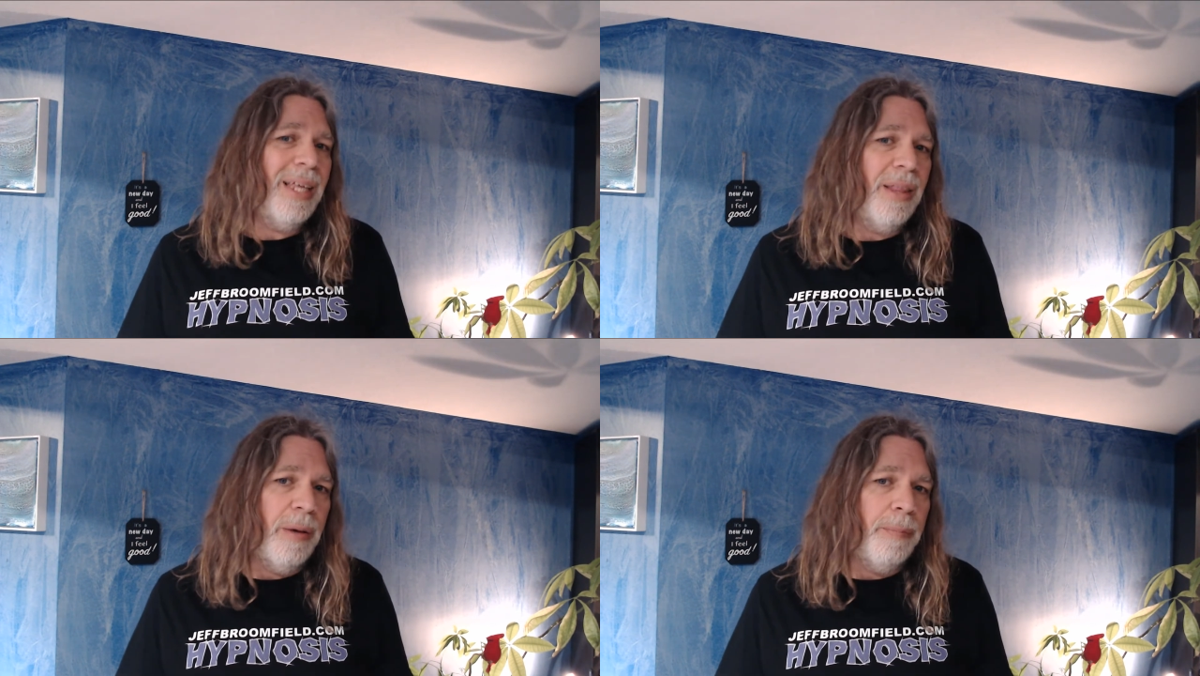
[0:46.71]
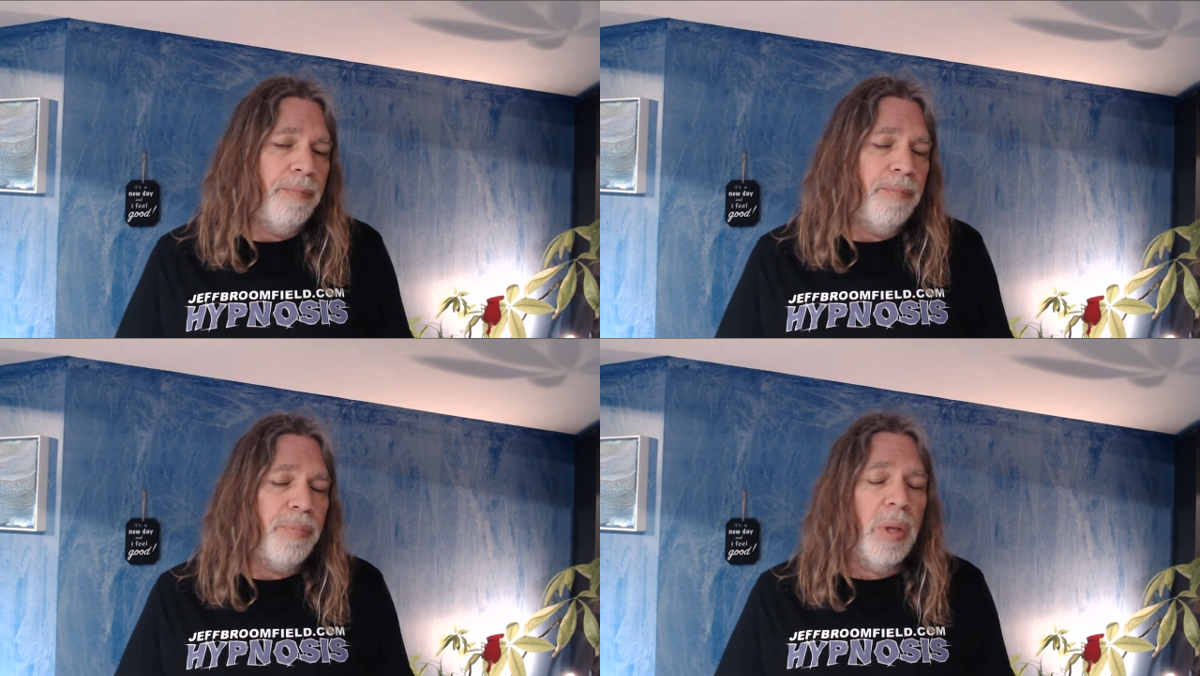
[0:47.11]

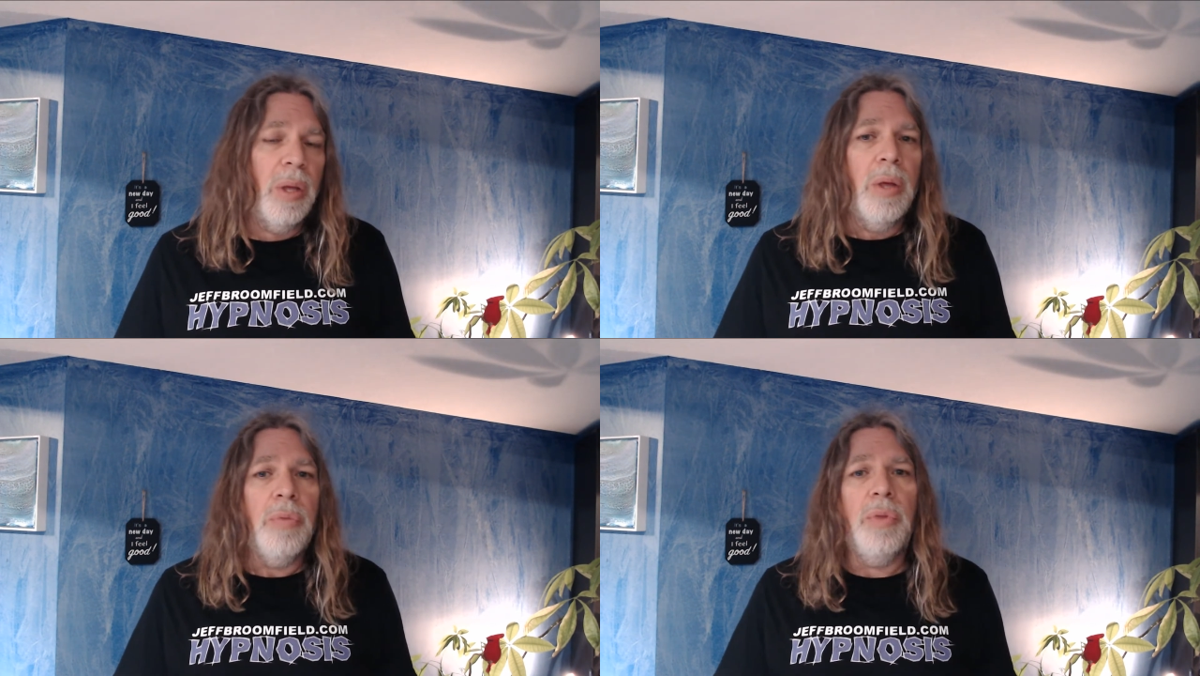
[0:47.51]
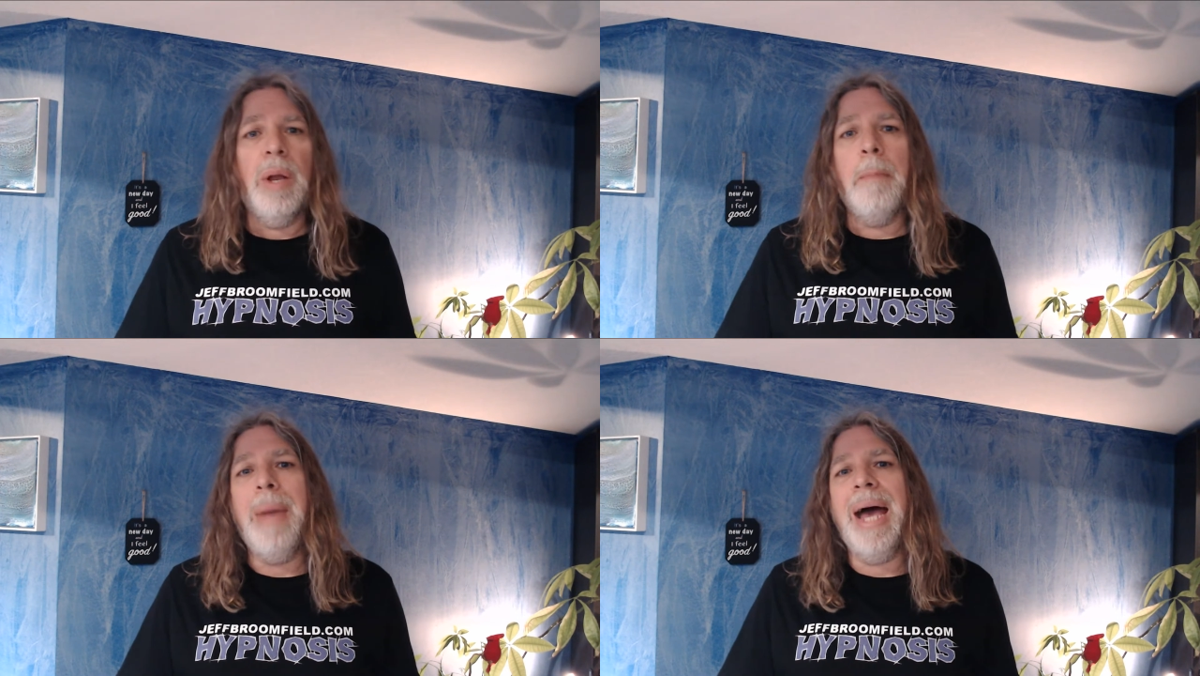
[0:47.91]
them, then
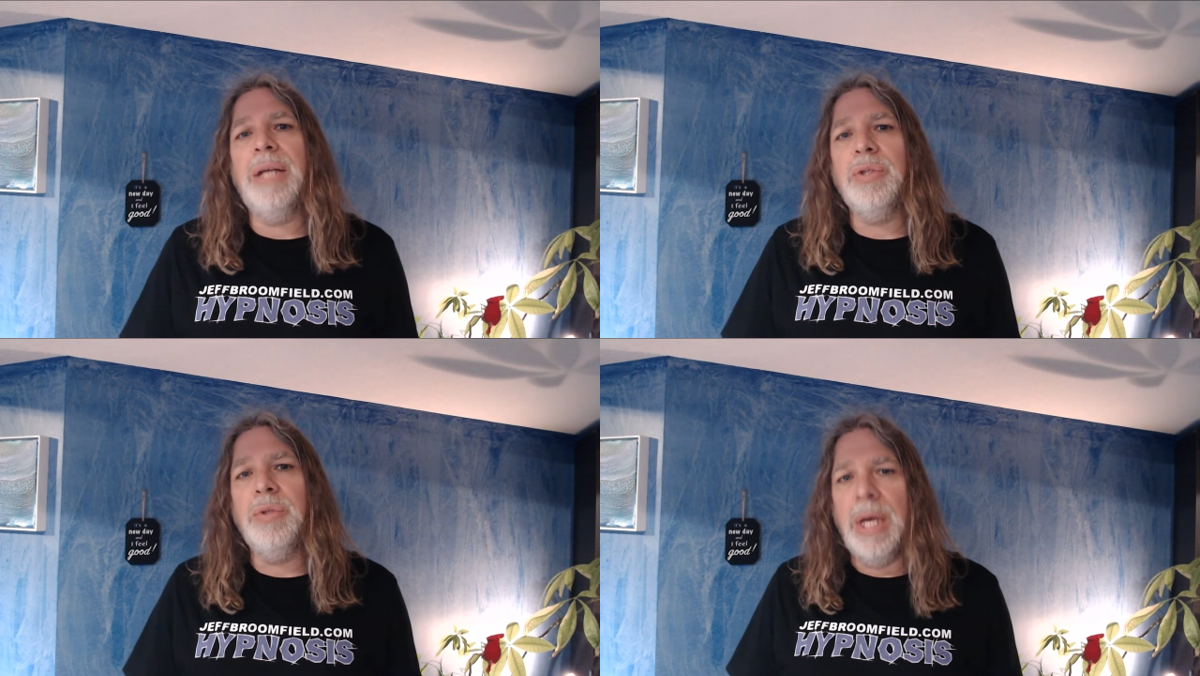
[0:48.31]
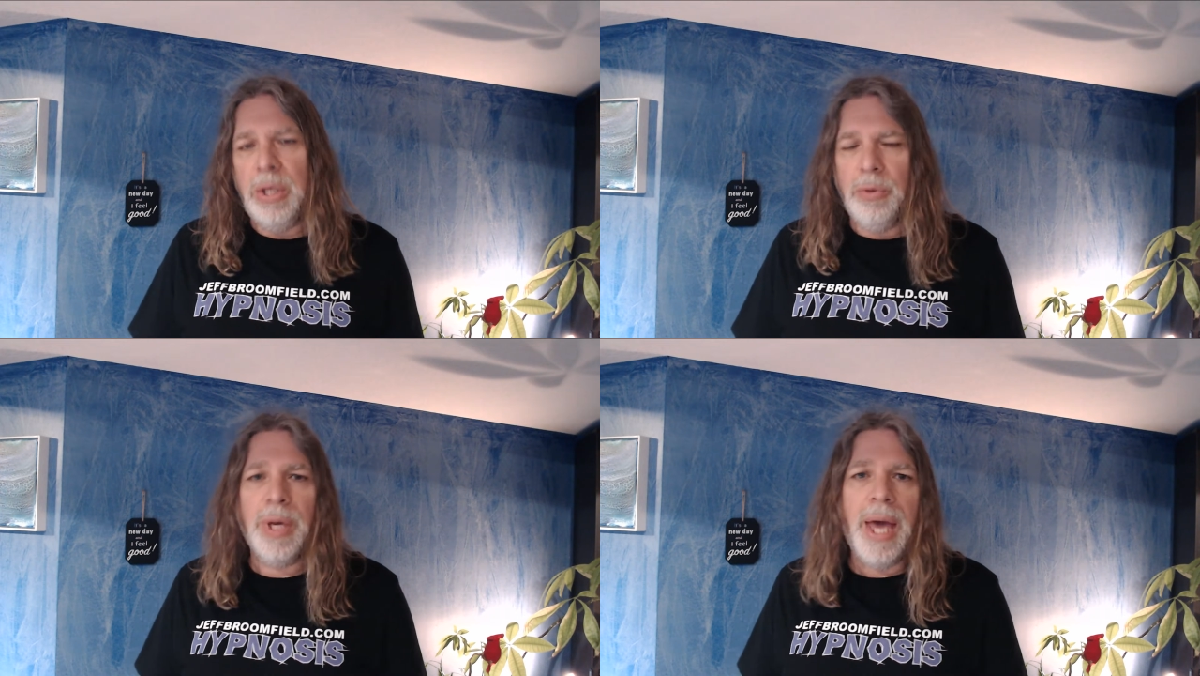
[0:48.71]
imagine that
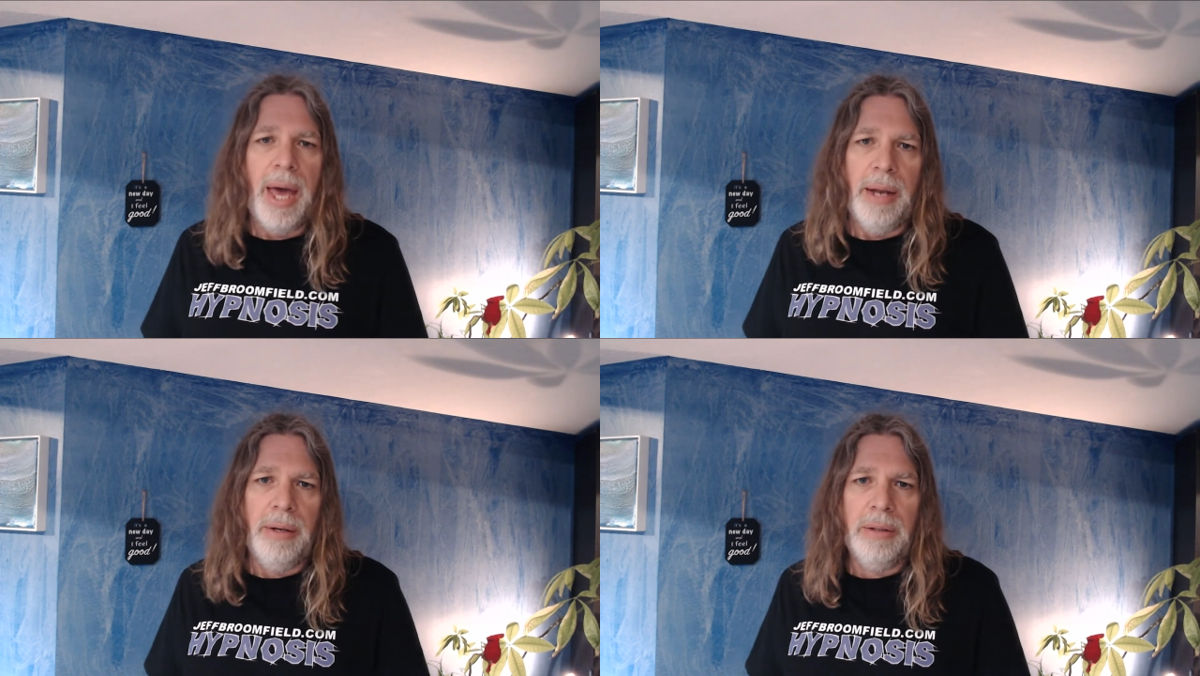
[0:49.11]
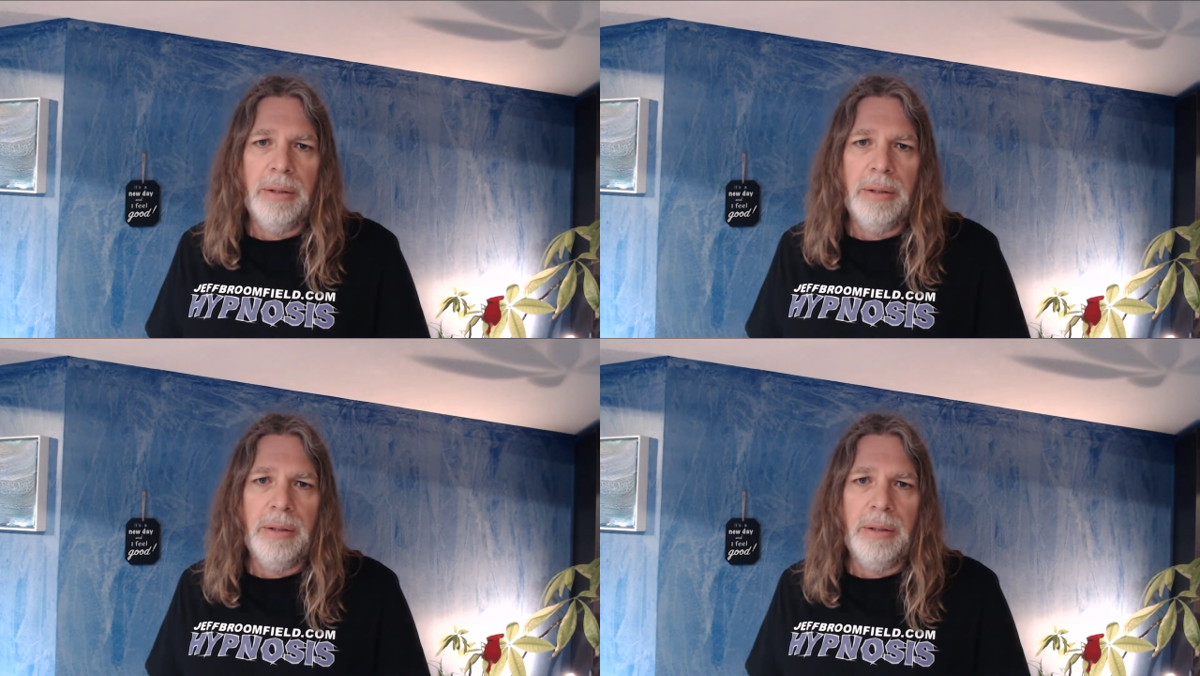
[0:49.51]
you can.